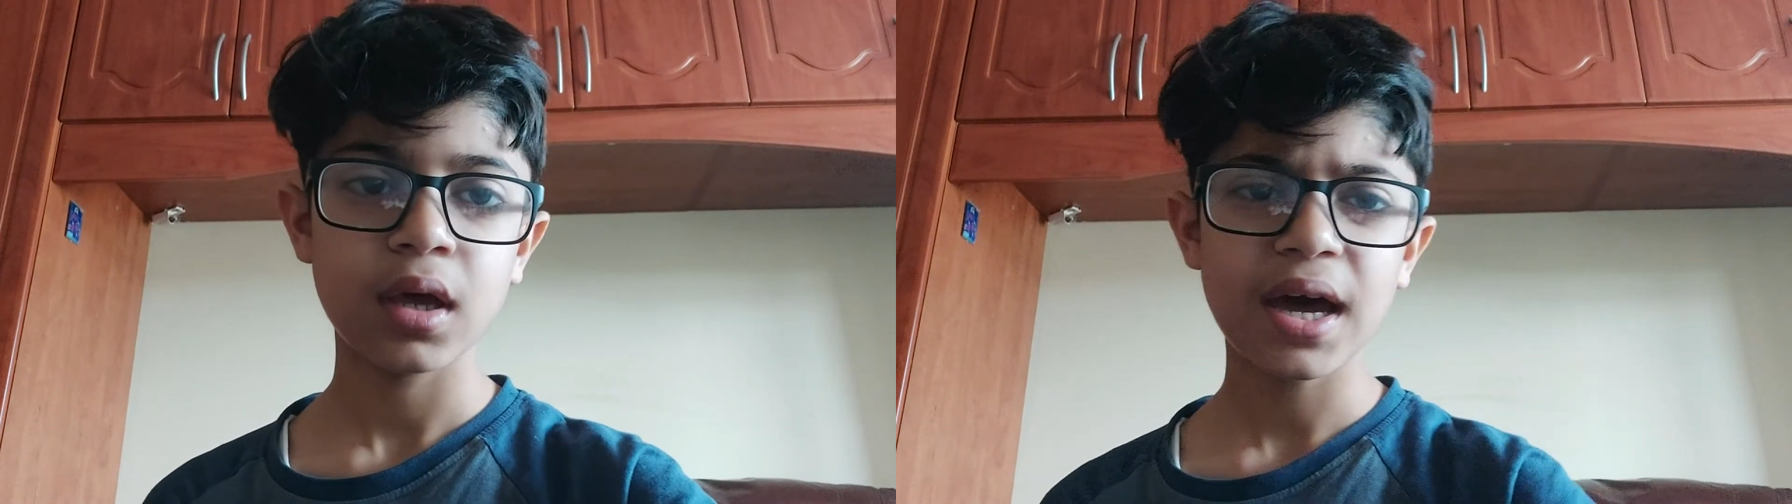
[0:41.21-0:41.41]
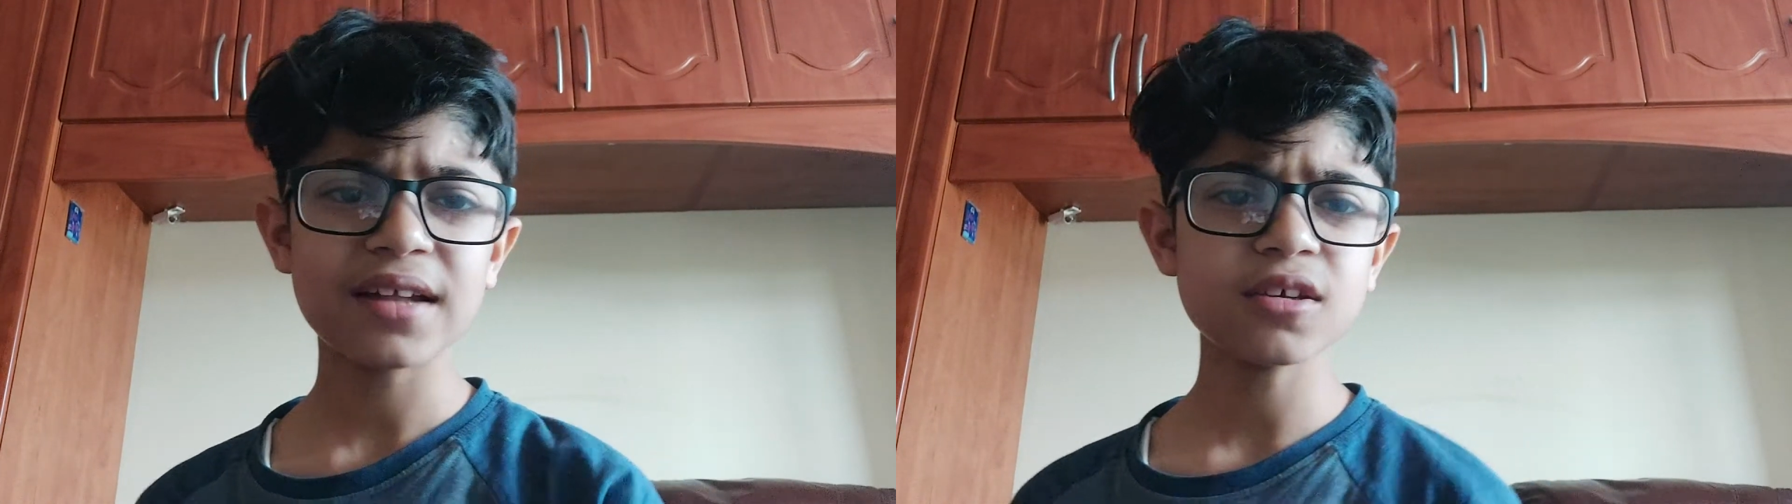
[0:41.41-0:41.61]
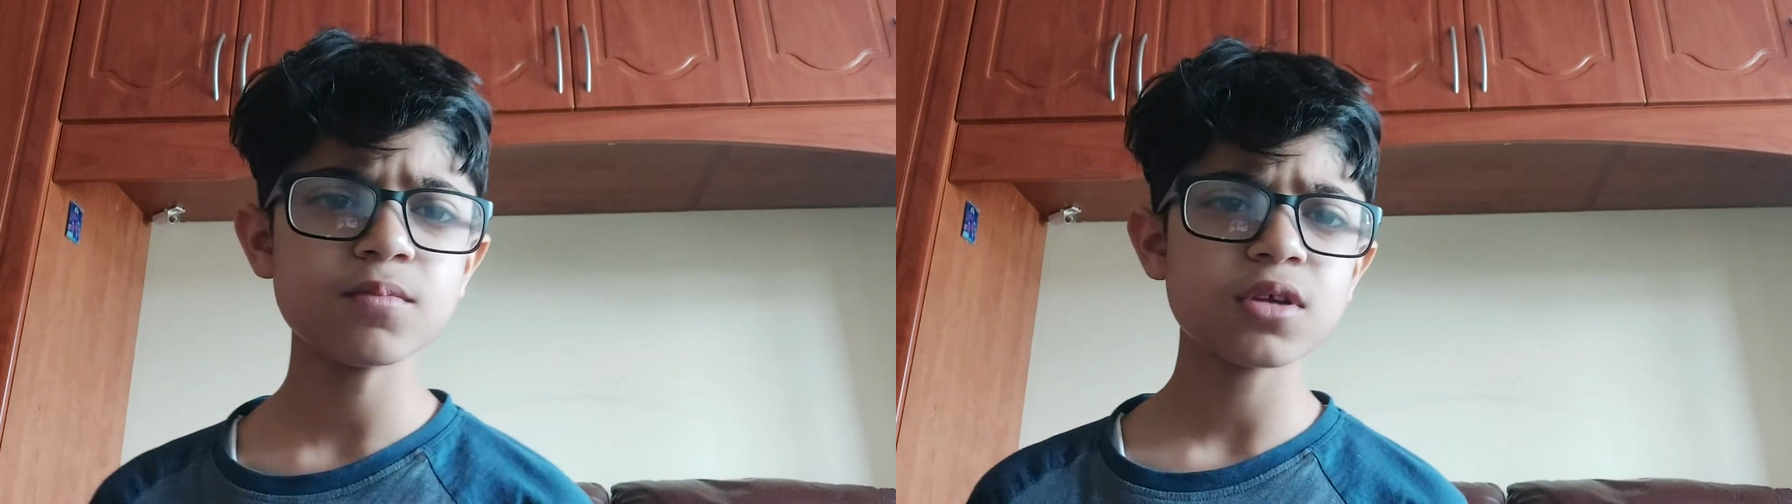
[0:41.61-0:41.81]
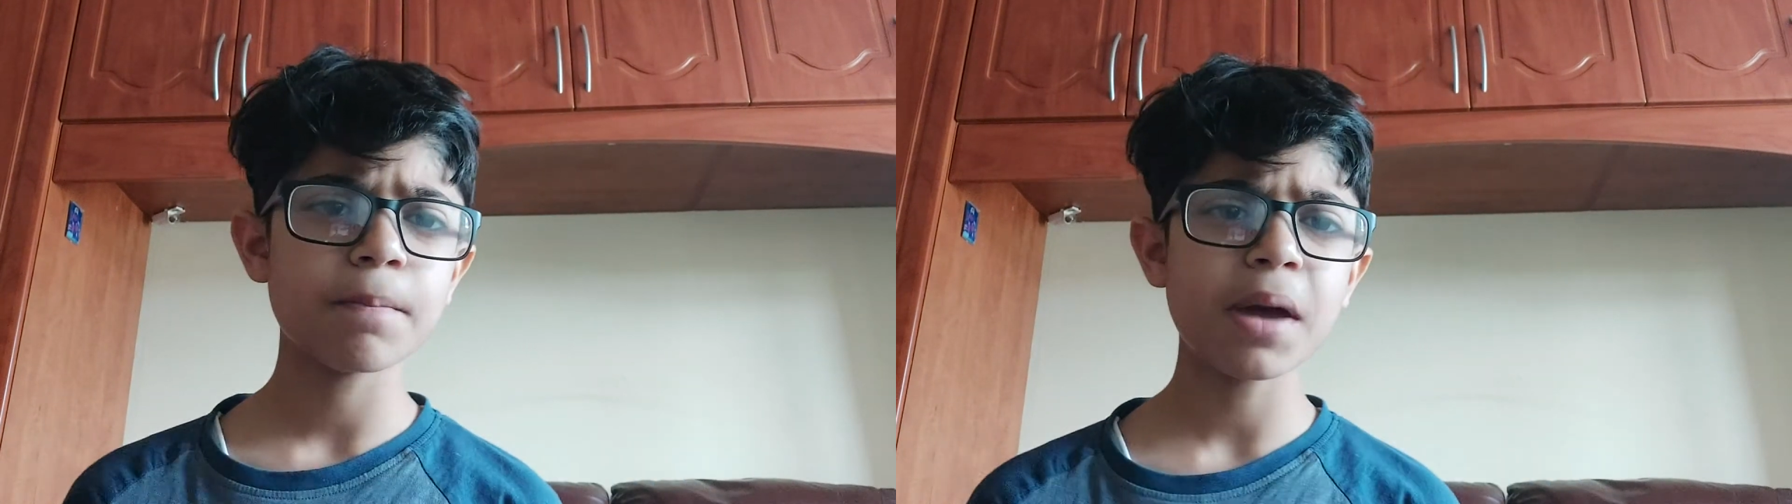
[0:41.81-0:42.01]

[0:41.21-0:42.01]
Atoms are